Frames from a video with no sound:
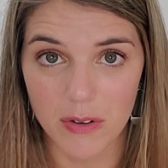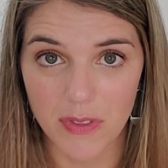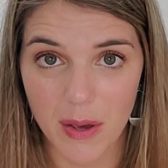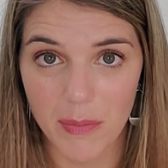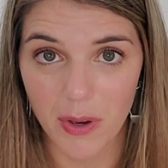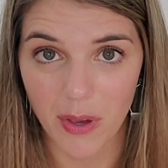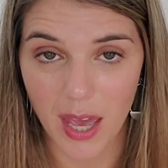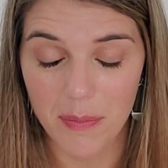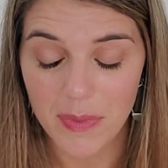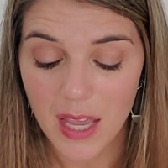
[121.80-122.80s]
of them,
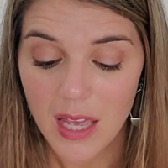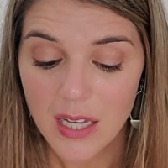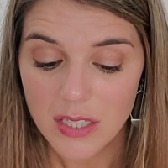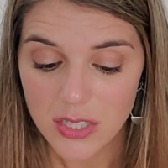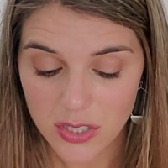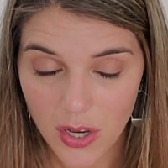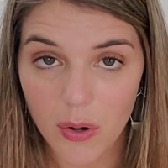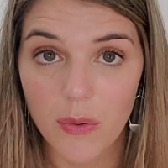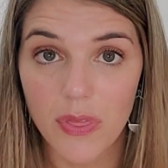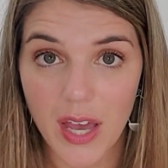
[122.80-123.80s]
okay?
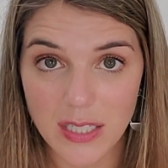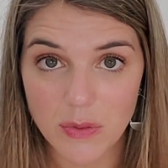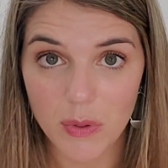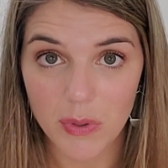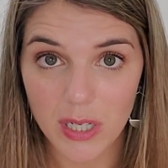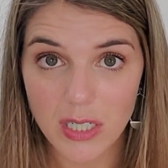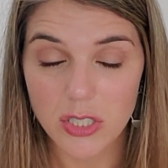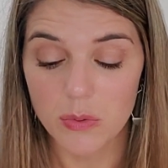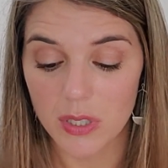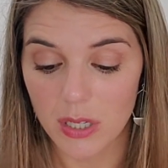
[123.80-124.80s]
So that's what we're going to
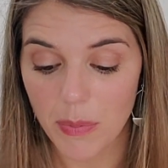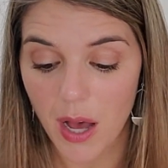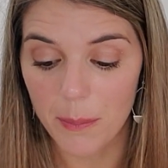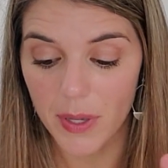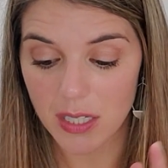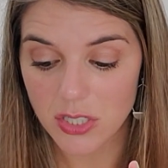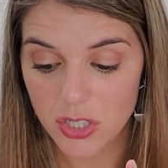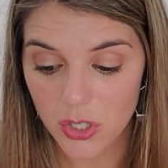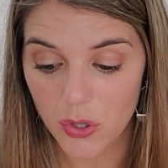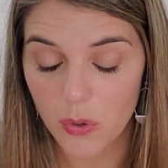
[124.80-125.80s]
do. We're going to pop
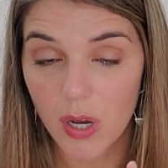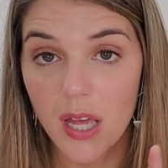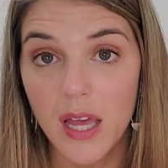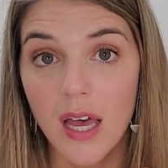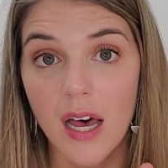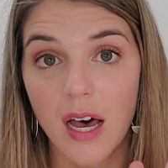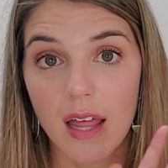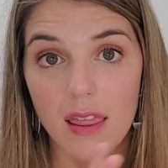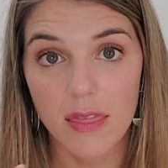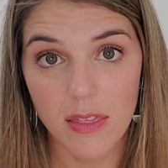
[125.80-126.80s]
into
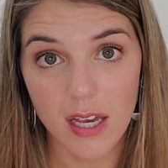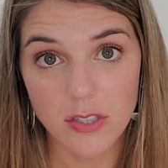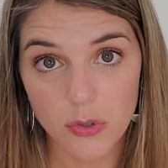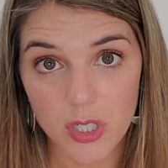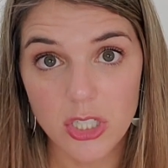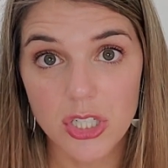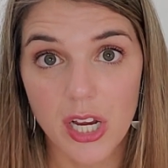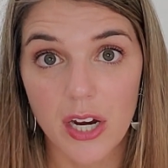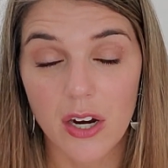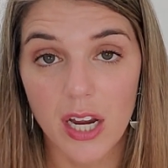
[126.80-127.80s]
a screen
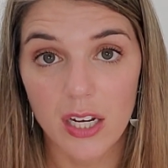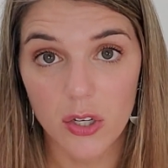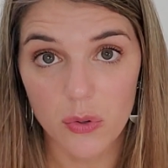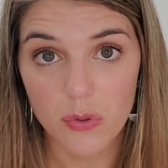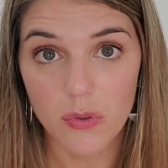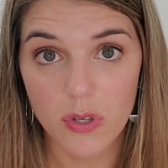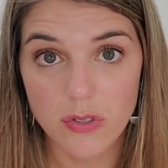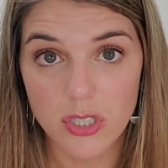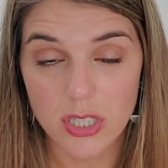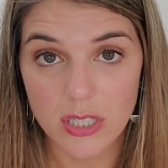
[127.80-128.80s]
share and go through
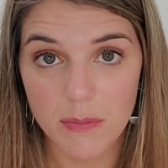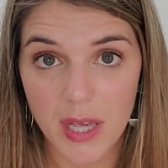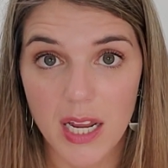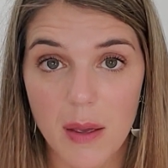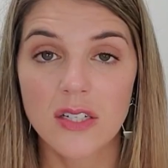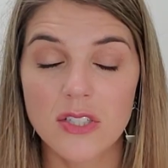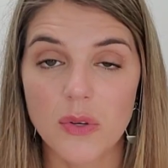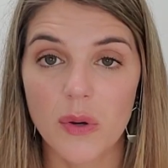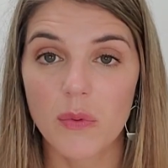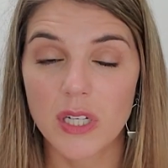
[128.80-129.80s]
those in just a minute.
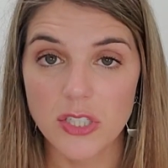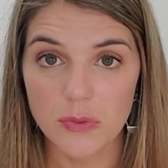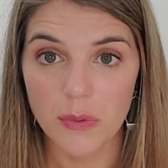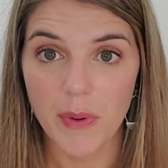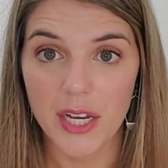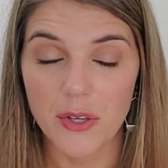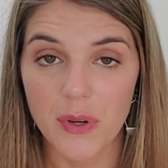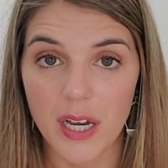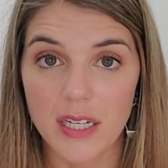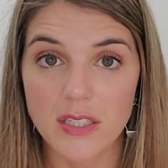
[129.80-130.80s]
So I wanted to remind you
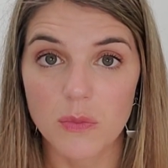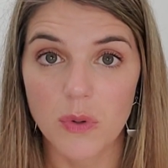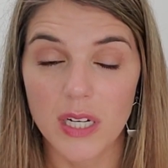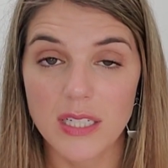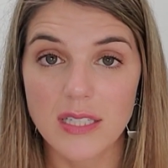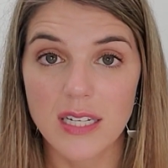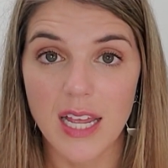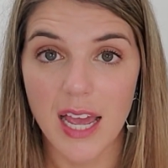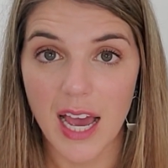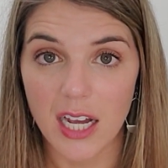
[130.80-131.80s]
guys, what is
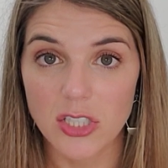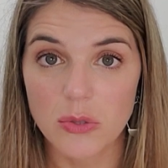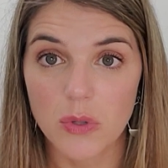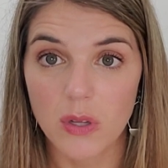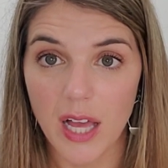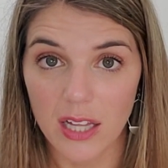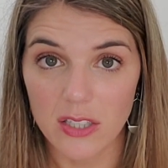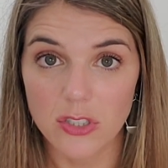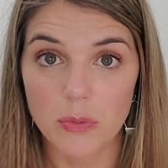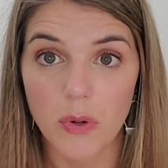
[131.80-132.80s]
an actual
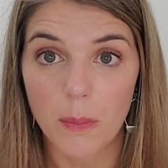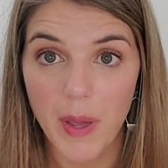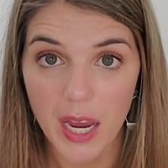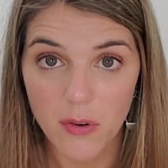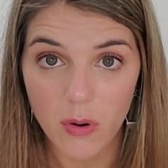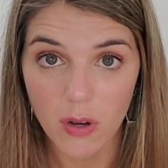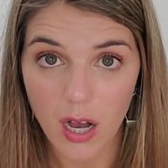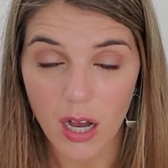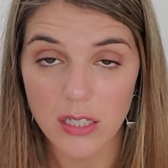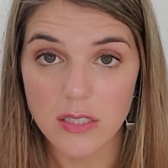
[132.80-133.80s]
eligible payroll
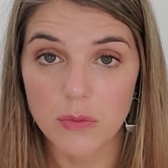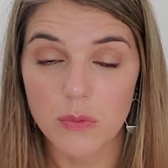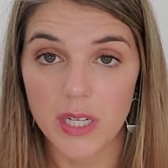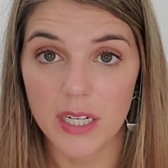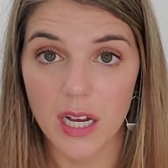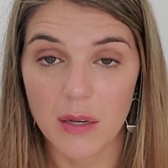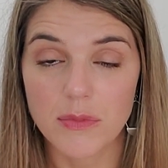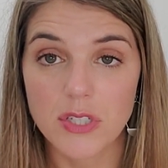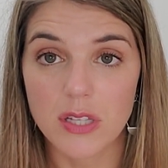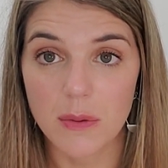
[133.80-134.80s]
cost when it
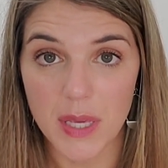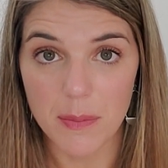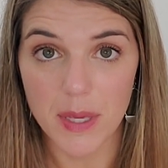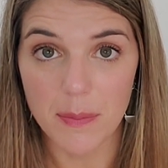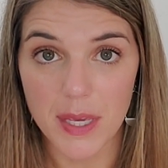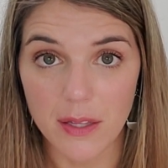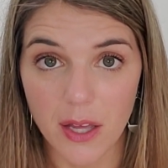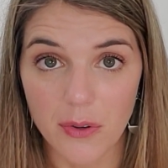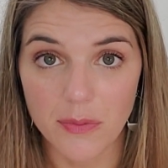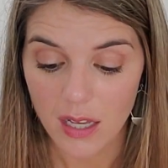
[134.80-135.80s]
comes to the P P P
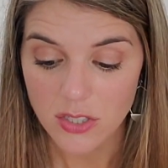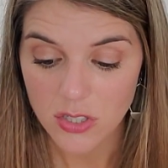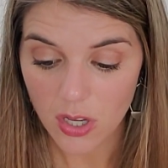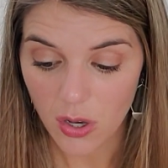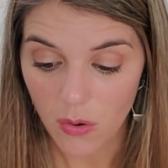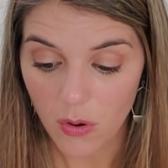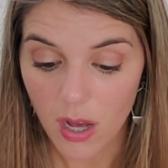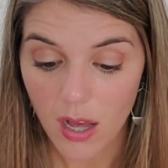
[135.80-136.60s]
loan? So